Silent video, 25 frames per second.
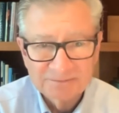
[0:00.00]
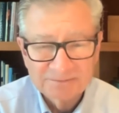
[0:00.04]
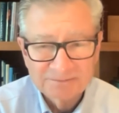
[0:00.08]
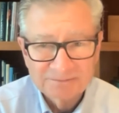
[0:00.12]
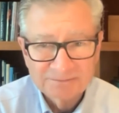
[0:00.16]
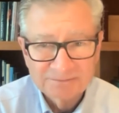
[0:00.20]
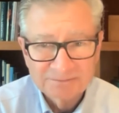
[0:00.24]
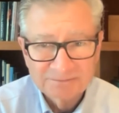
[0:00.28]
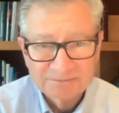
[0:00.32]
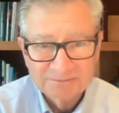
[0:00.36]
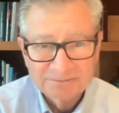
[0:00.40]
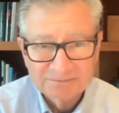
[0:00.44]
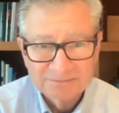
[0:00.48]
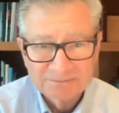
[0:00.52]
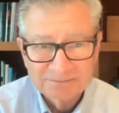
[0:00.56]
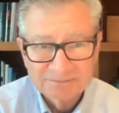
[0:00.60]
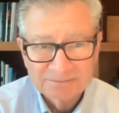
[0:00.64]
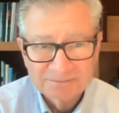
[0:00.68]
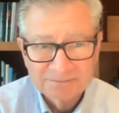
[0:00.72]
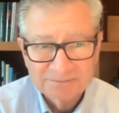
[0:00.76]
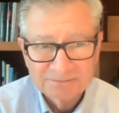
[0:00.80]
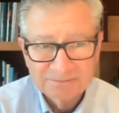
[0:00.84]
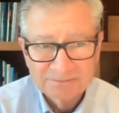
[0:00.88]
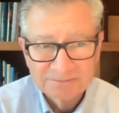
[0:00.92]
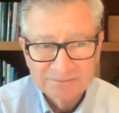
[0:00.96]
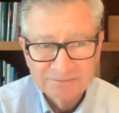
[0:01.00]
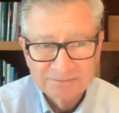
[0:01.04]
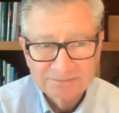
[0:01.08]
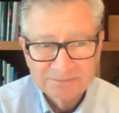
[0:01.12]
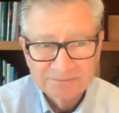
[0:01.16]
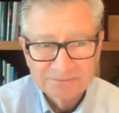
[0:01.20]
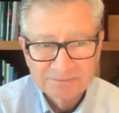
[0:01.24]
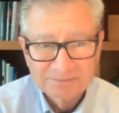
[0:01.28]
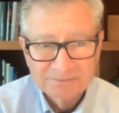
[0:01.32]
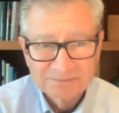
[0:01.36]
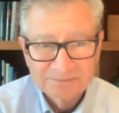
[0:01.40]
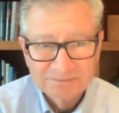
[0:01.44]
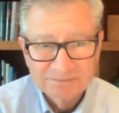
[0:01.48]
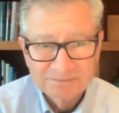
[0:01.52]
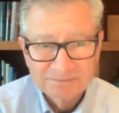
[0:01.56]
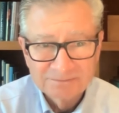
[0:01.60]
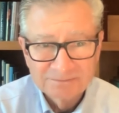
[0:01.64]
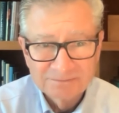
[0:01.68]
[no speech]